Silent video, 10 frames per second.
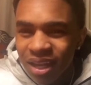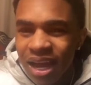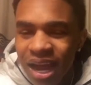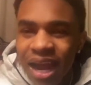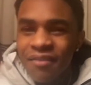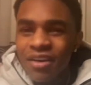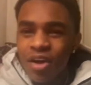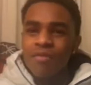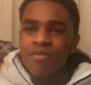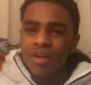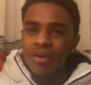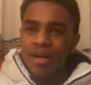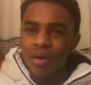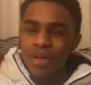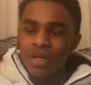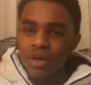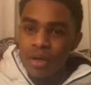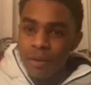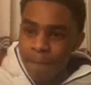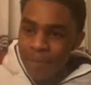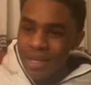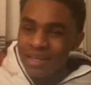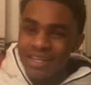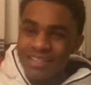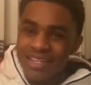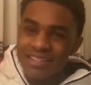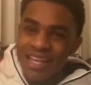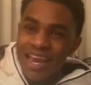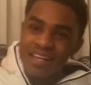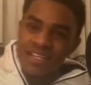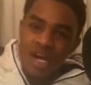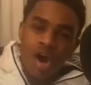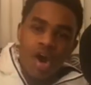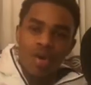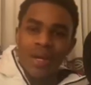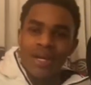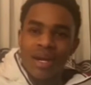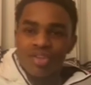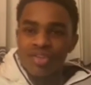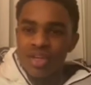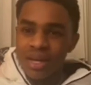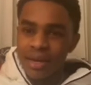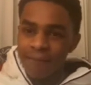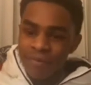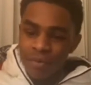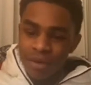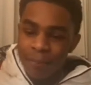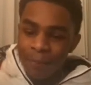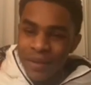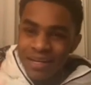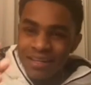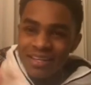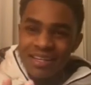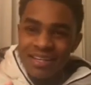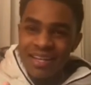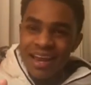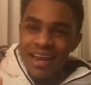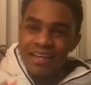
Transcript: I have the whole video. Like we literally beat these niggas ass all the way down the street. Like we beat these niggas ass,